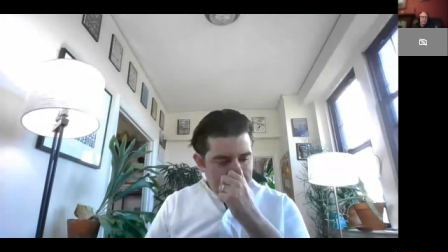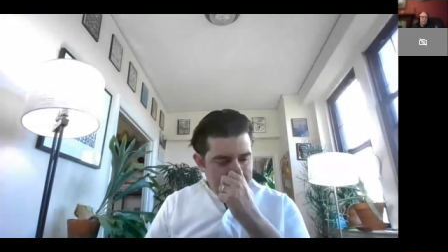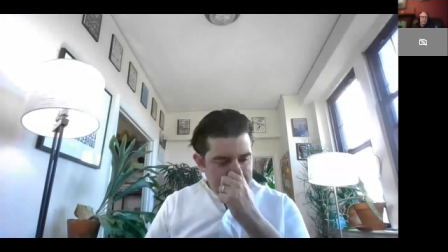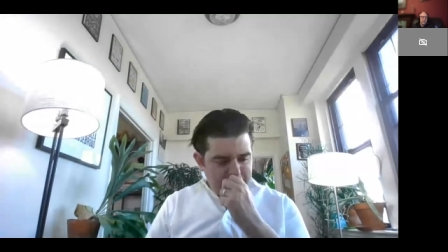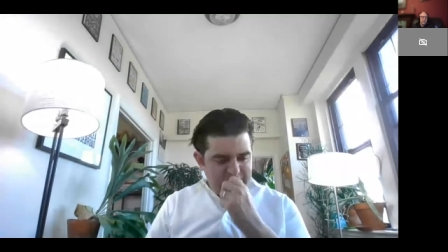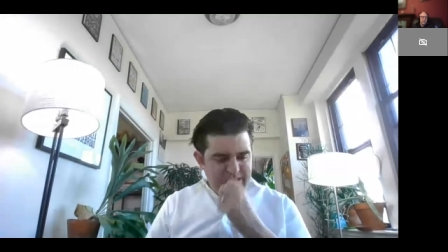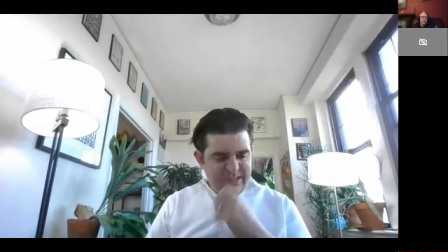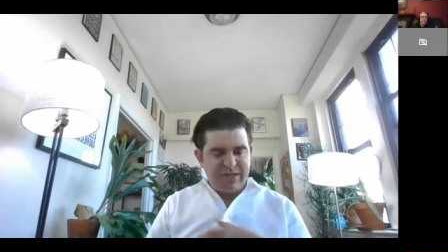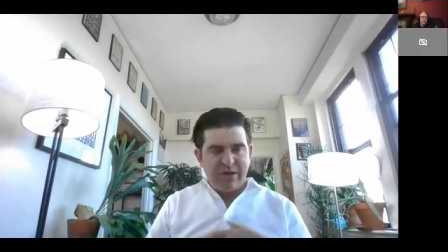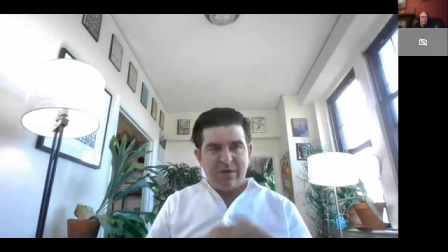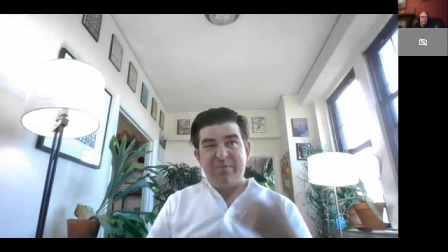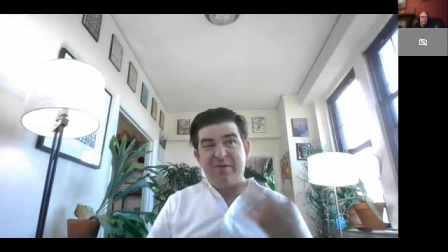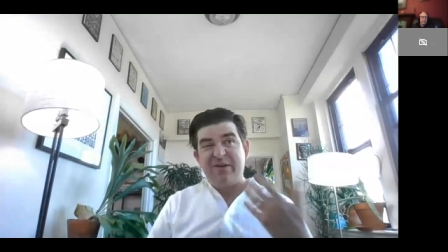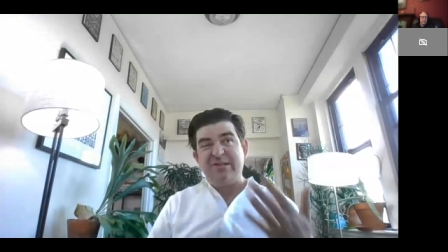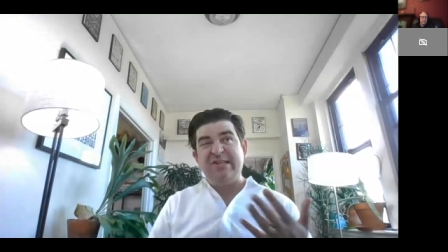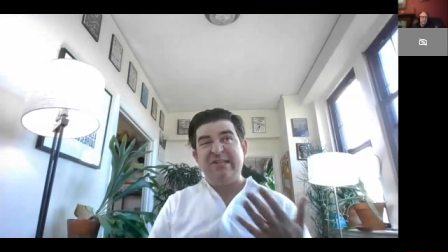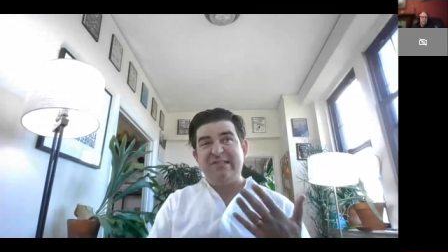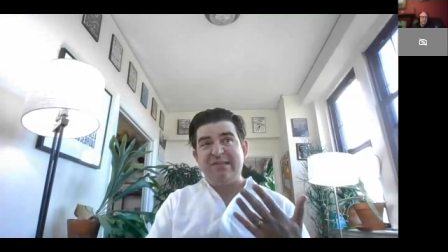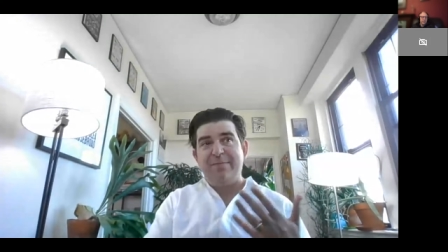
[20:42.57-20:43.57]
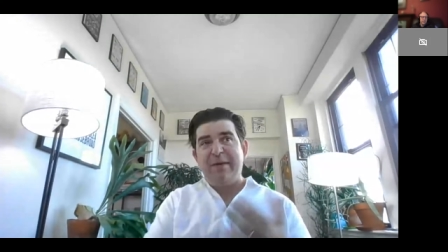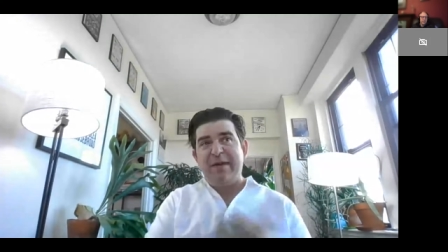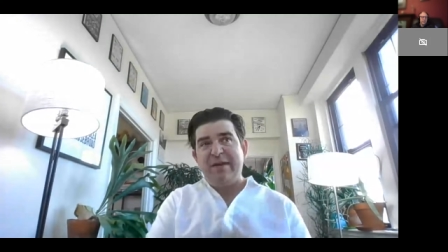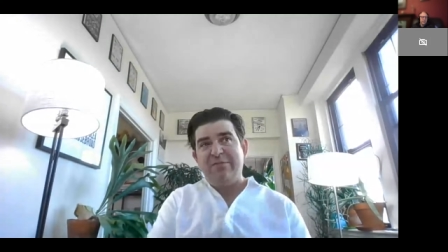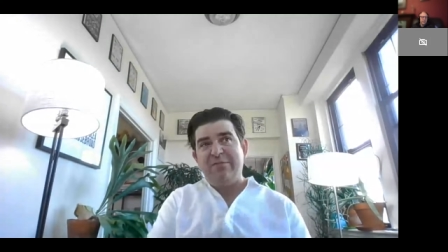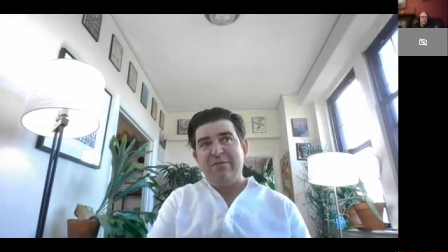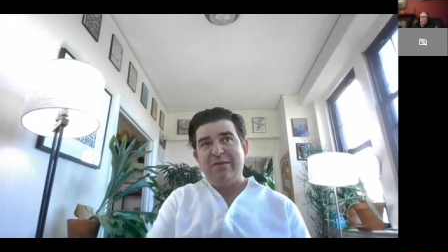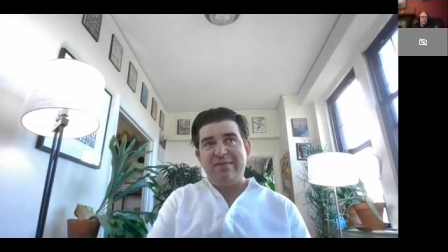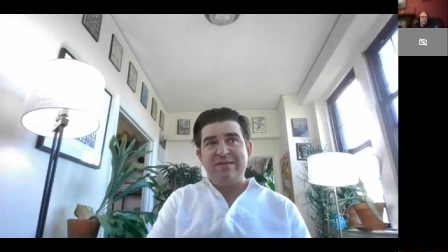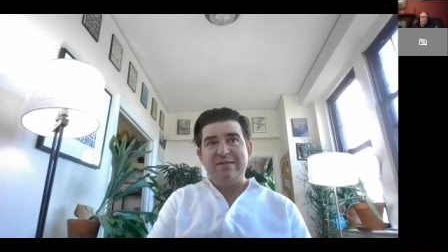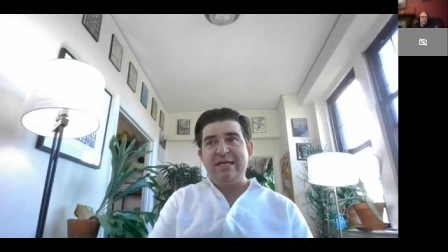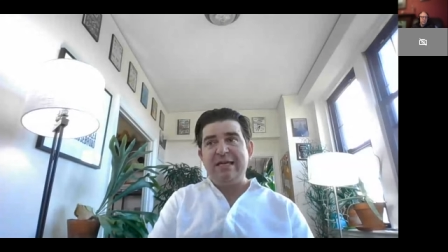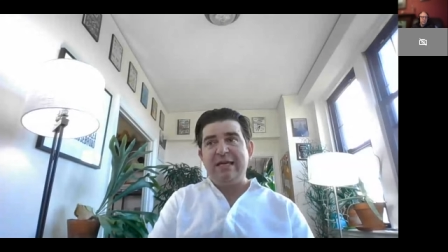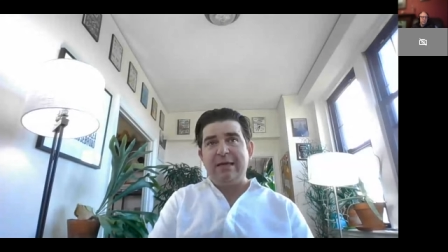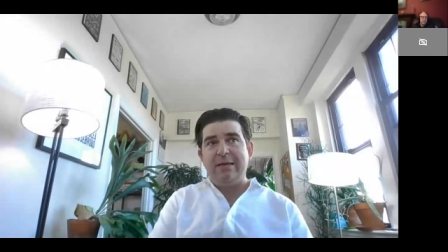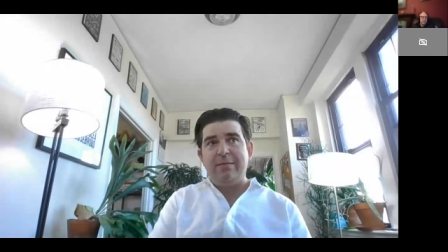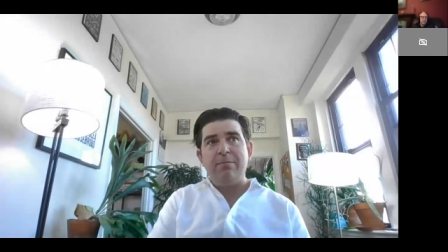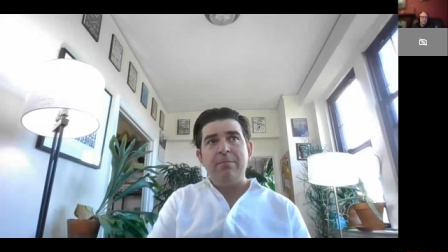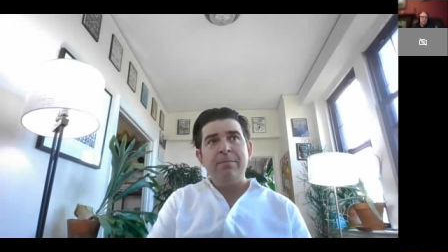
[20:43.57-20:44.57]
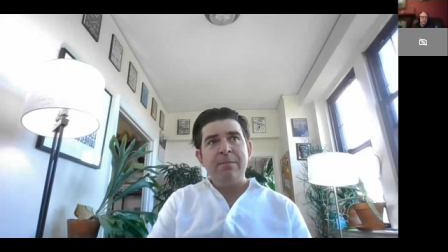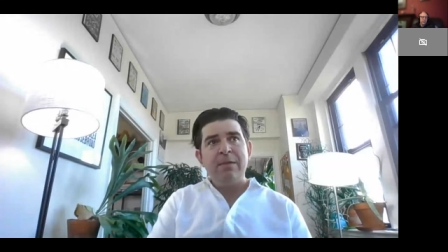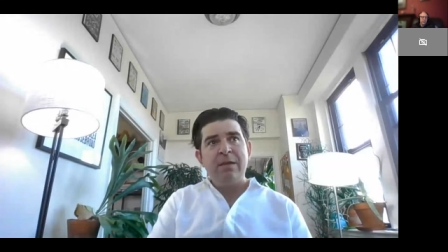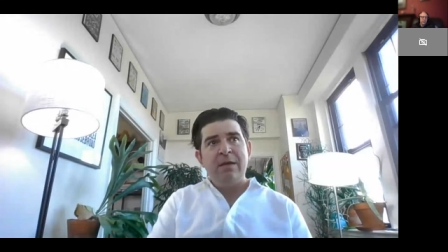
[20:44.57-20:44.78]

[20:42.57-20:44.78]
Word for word: just start participating with the team